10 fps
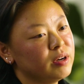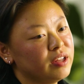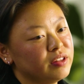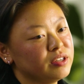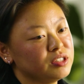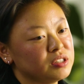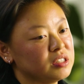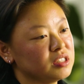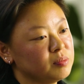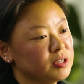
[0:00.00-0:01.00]
I think just
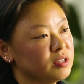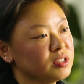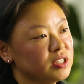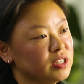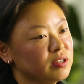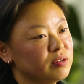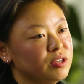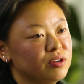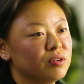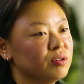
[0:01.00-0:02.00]
experiencing, you
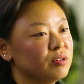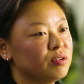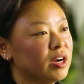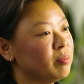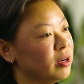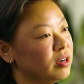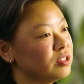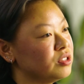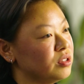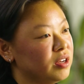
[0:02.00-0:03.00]
know, grandparents
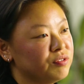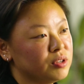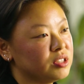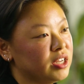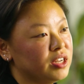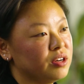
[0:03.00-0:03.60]
or loved ones getting